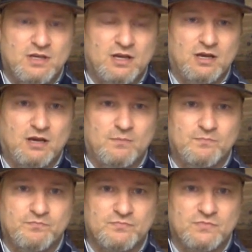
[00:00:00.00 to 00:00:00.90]

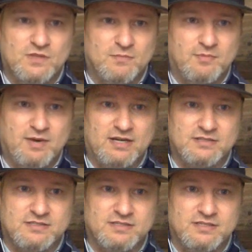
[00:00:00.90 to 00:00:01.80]
I'm about
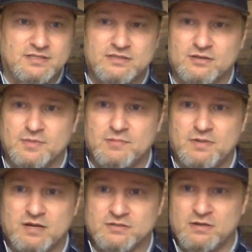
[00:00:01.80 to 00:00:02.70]
to sneeze. It's going to be
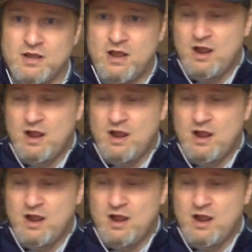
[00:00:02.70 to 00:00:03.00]
embarrassing.